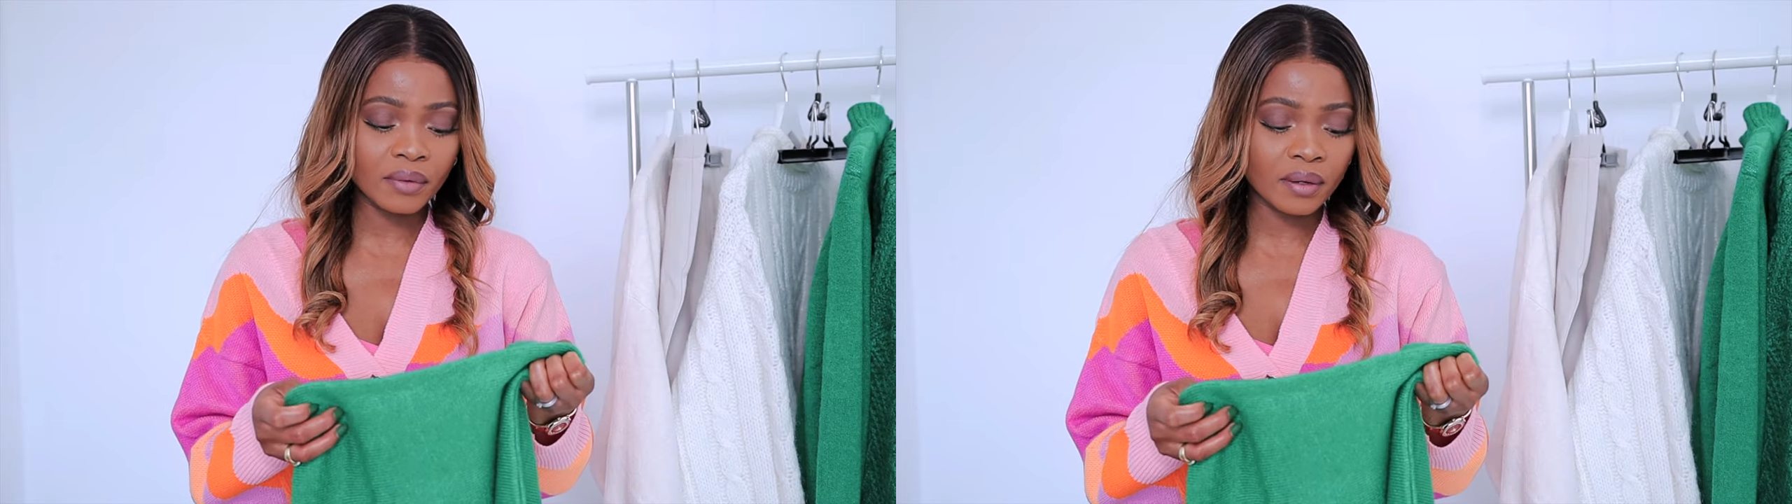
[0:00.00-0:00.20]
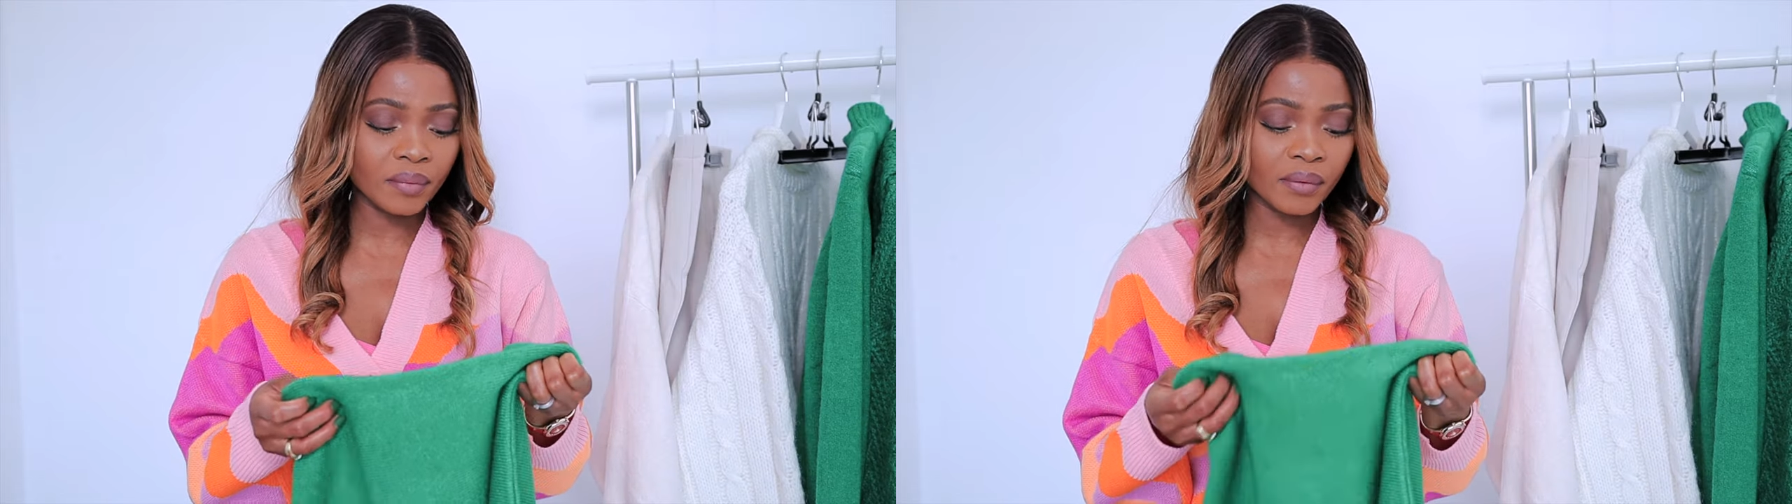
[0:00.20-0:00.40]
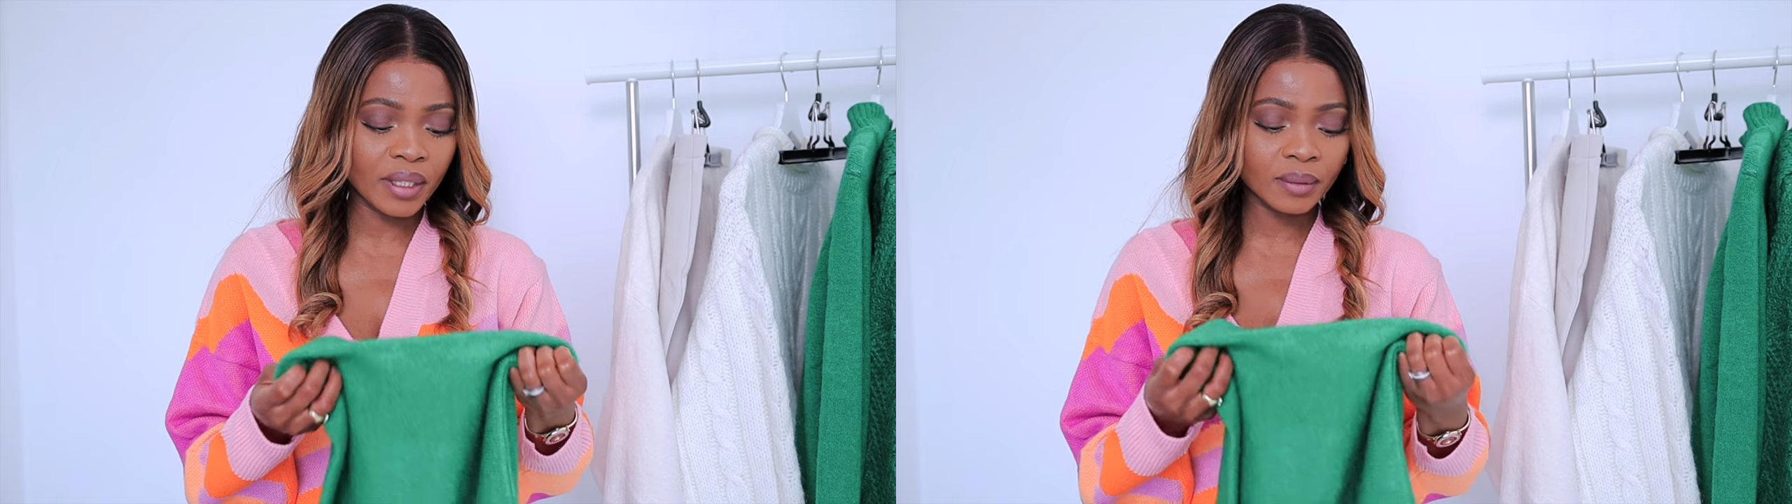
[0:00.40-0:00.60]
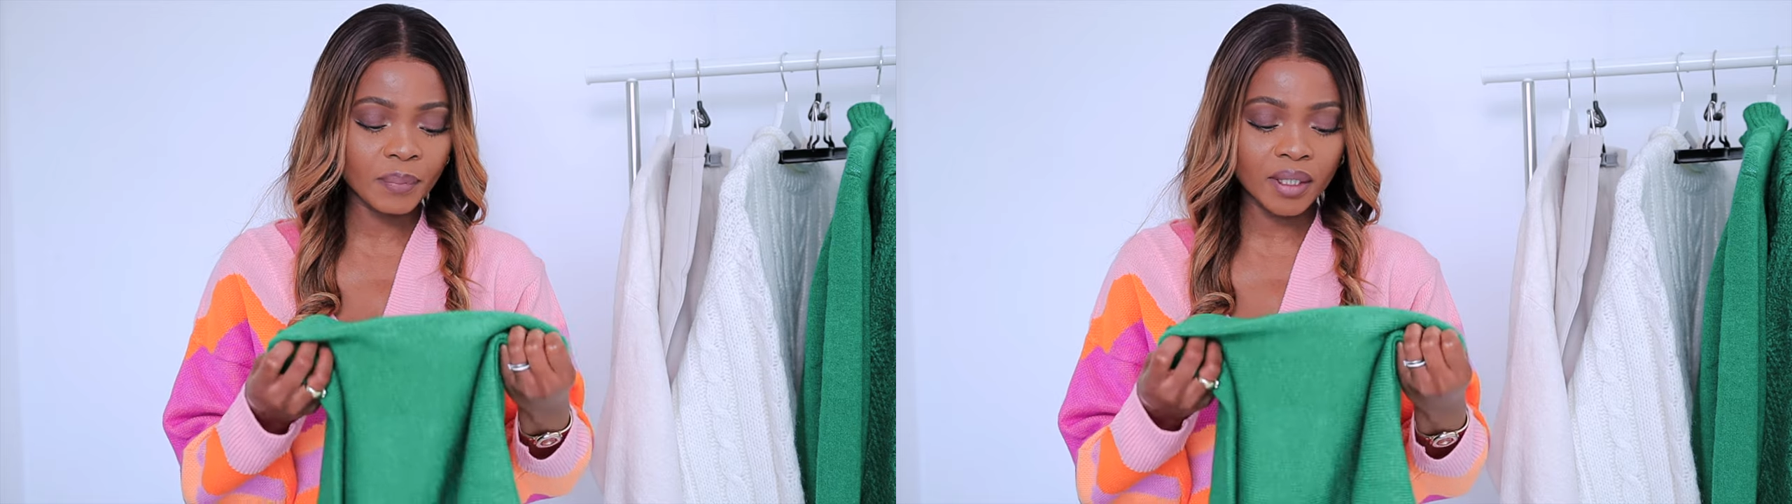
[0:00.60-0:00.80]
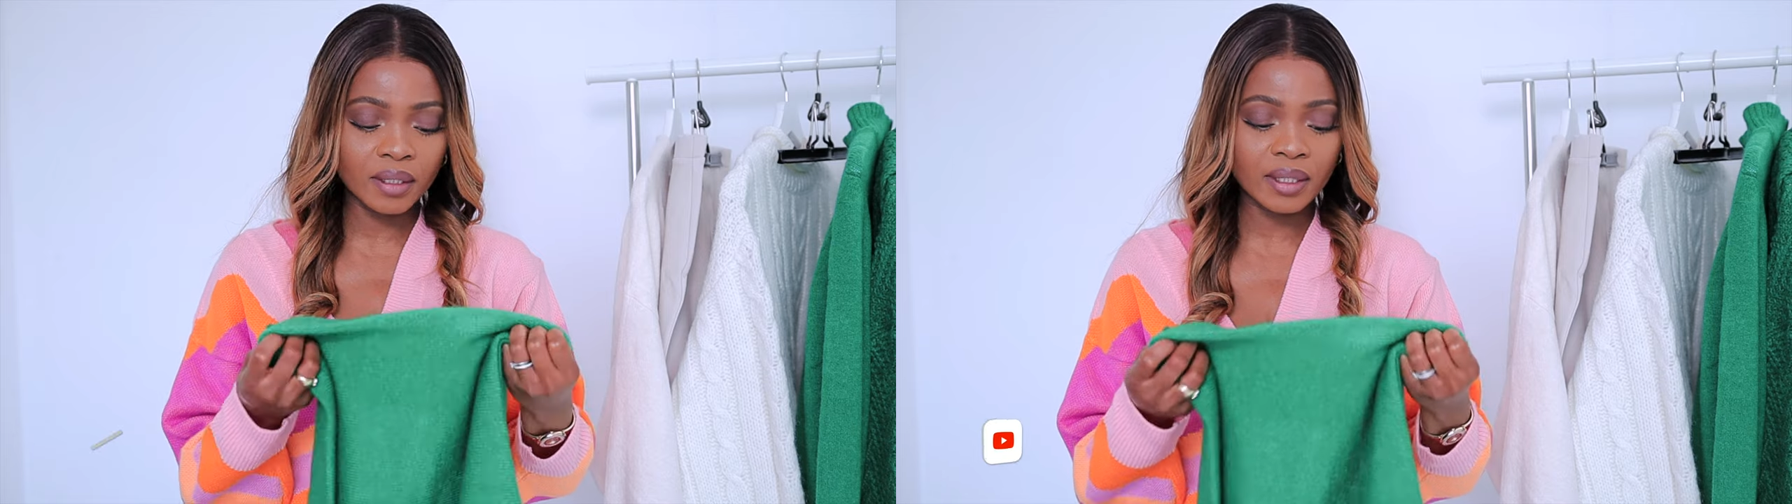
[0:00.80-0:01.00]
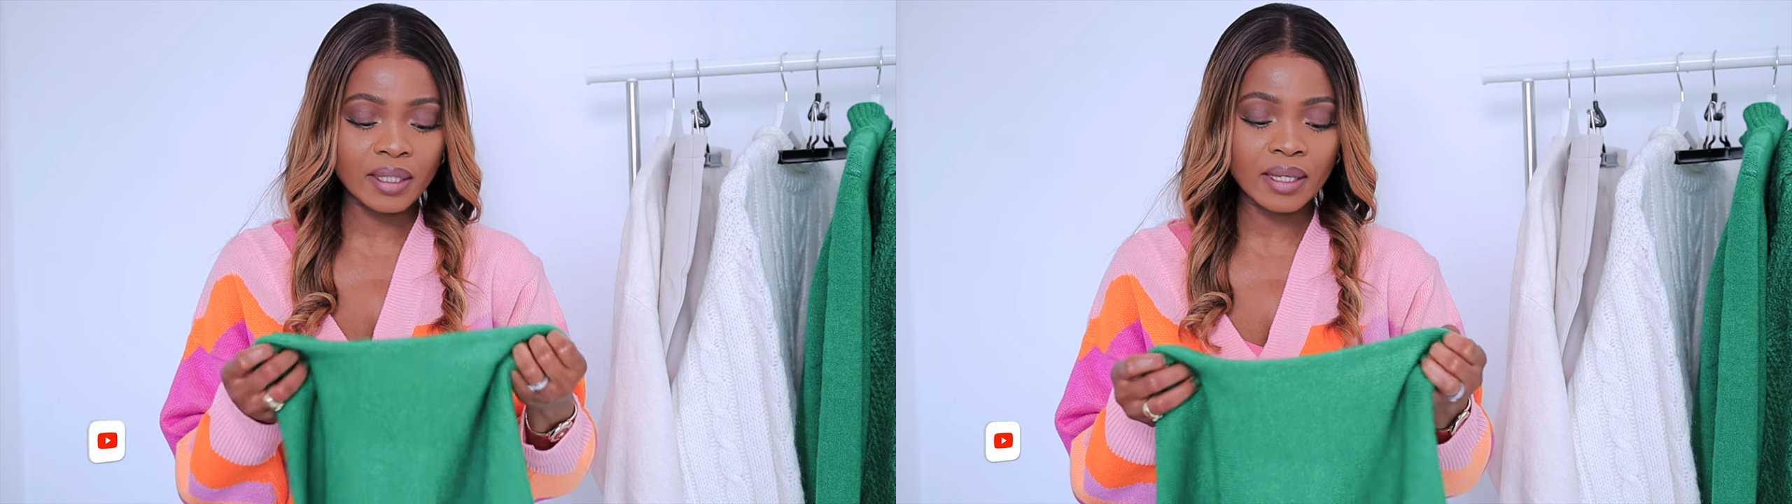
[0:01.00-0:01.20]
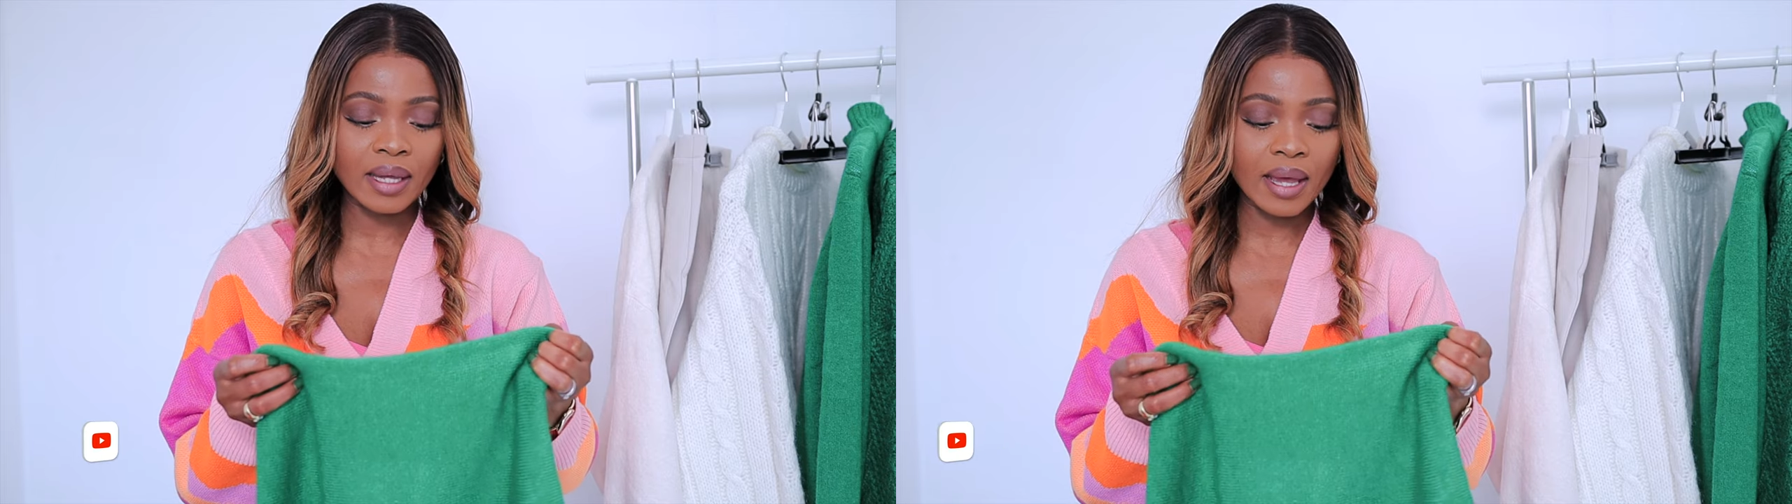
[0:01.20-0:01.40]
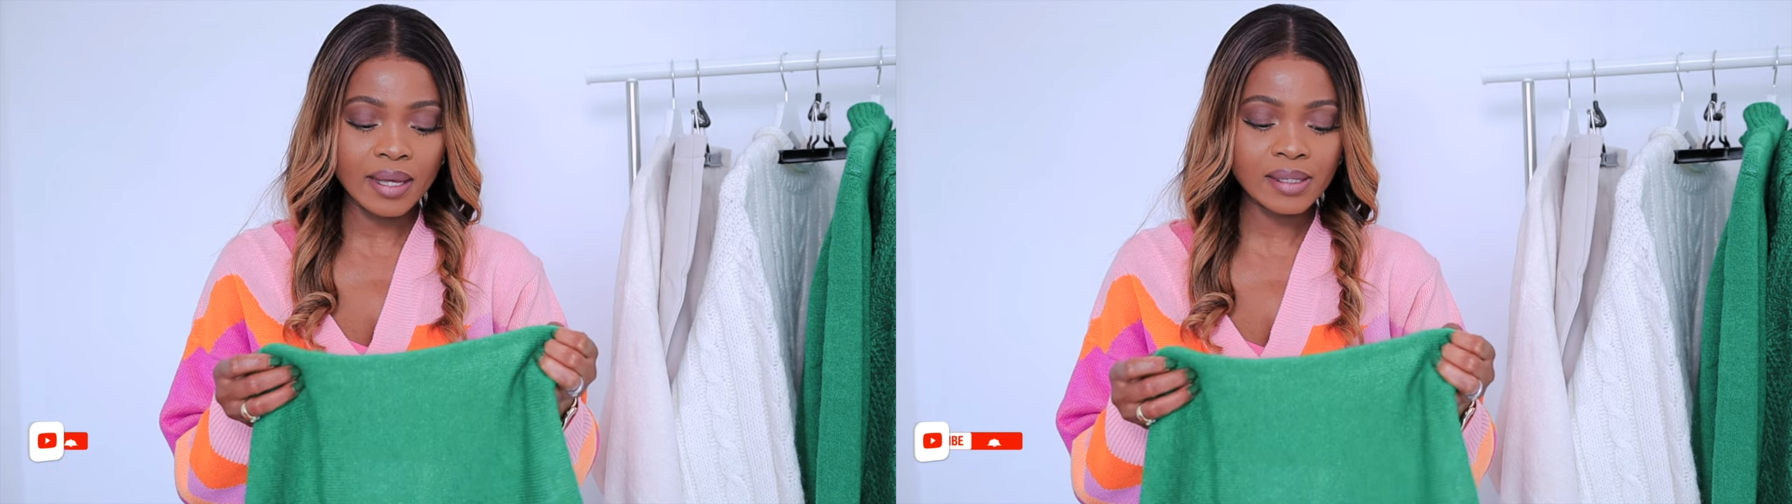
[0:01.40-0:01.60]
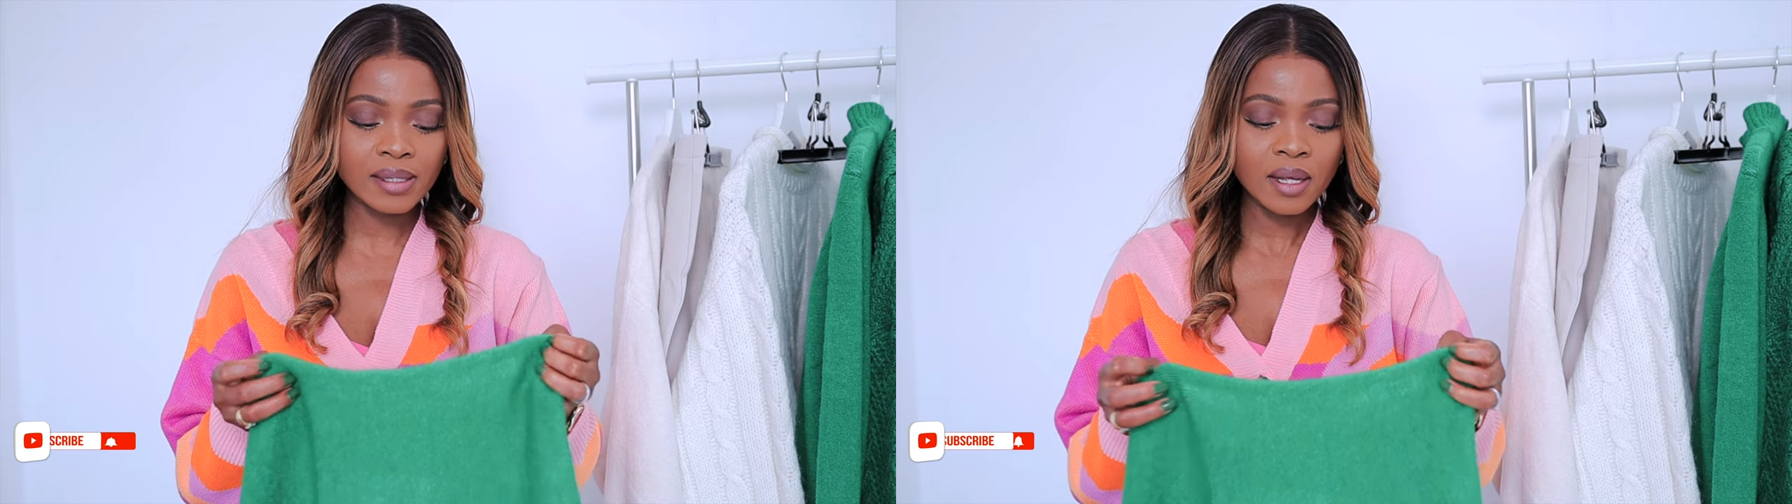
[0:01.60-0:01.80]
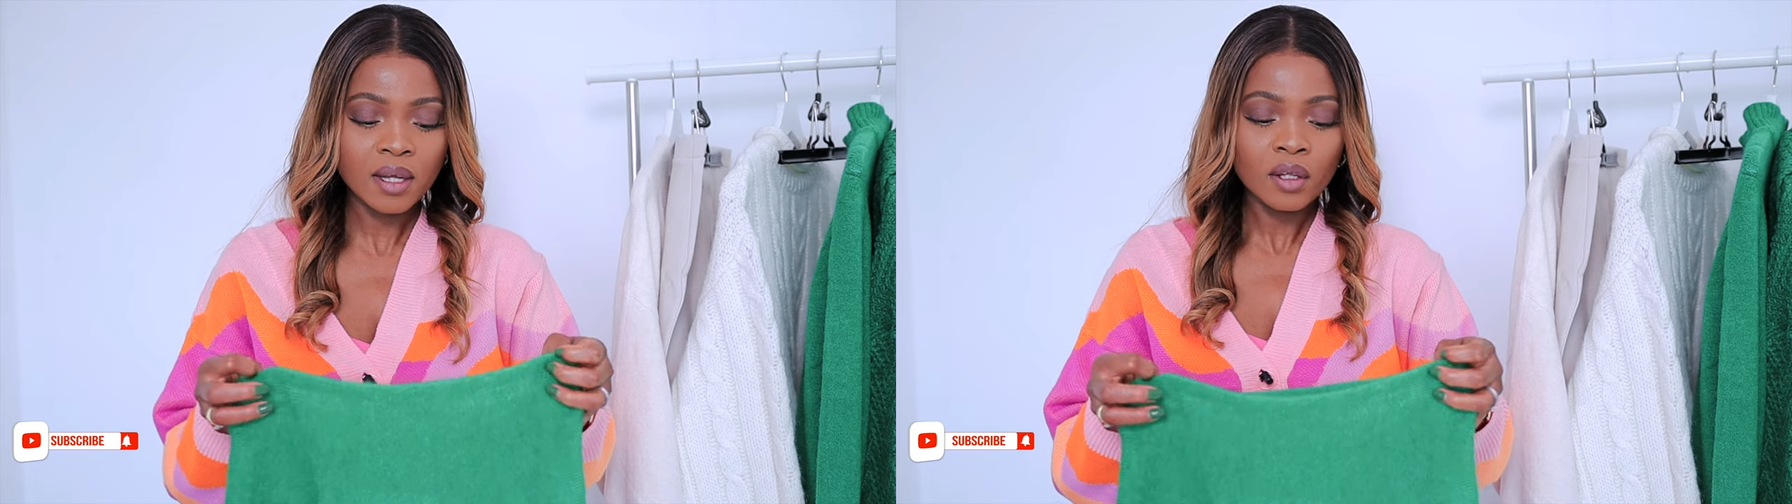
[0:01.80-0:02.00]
regret picking it S.